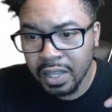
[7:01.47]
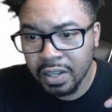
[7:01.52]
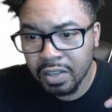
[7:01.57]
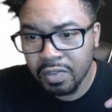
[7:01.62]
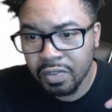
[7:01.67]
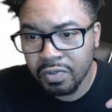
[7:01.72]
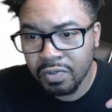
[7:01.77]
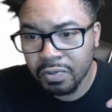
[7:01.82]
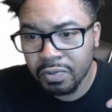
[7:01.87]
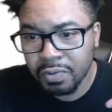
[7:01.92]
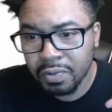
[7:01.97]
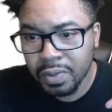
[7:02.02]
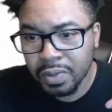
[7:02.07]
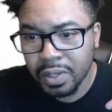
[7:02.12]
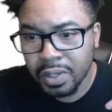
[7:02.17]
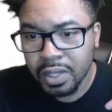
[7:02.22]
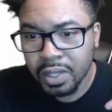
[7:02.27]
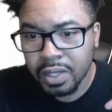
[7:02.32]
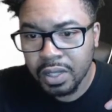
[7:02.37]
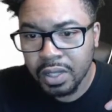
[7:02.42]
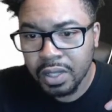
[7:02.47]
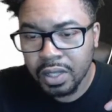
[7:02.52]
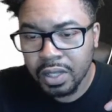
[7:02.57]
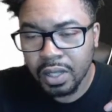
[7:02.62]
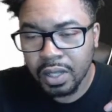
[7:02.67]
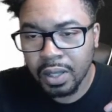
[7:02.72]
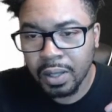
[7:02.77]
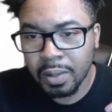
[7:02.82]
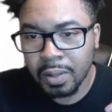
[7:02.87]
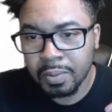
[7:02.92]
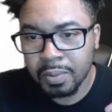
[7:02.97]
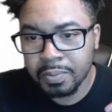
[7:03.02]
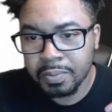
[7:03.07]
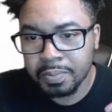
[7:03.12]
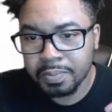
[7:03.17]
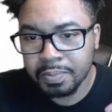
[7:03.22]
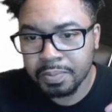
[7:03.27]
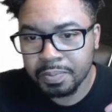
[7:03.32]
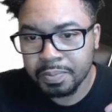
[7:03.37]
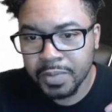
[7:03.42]
of
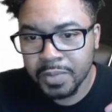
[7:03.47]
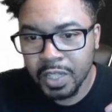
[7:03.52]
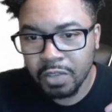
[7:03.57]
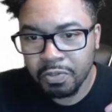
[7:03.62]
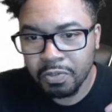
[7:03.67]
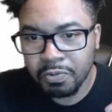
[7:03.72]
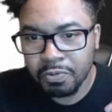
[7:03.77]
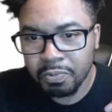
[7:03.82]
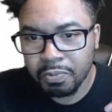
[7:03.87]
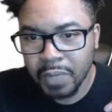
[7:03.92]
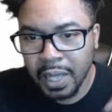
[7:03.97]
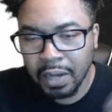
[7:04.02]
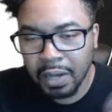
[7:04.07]
I